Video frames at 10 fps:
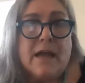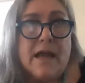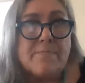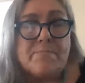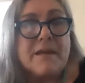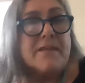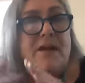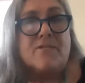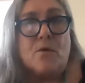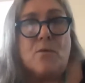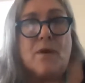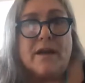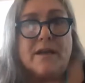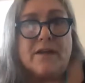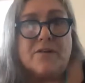and be there for one
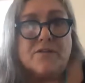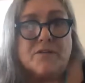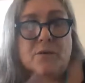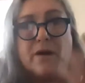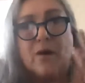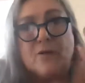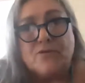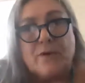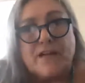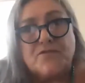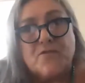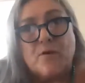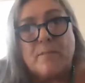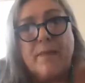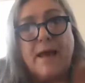another, so we all
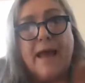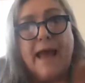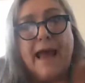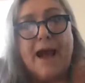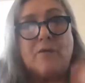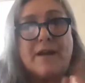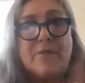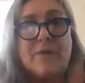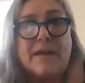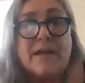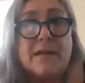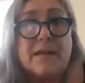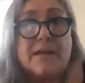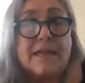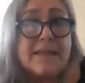transform out and we can
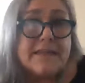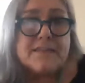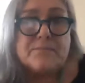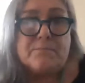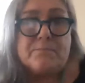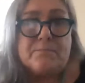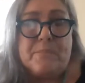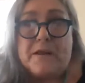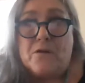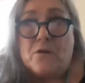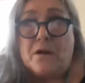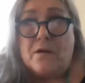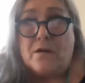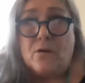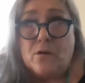get this
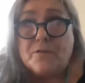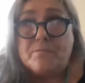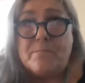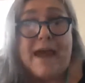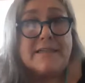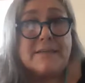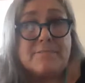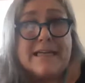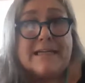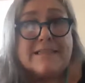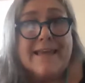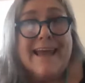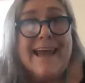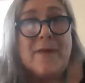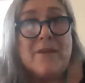earth back to peace,
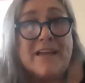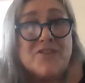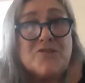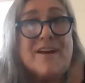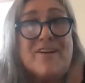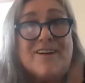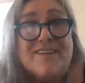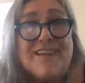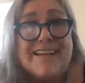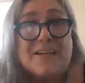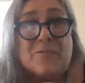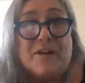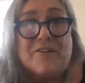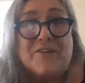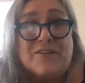and we can join our galactic
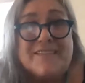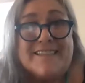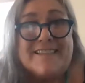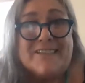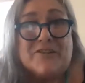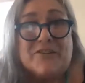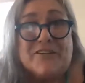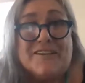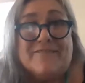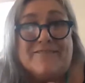brotherhoods and sisterhood.